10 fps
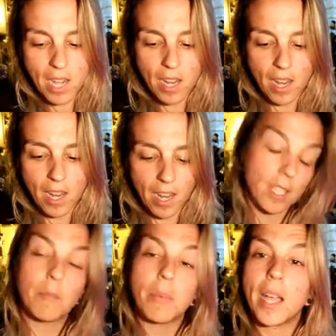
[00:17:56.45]
have the same
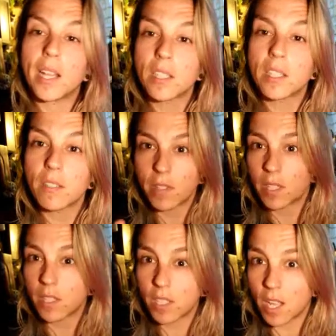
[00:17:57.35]
passion for this
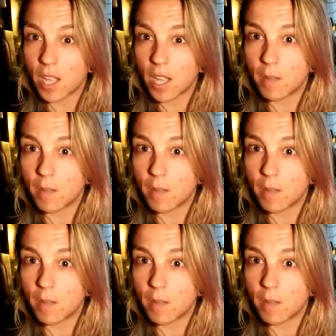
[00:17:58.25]
job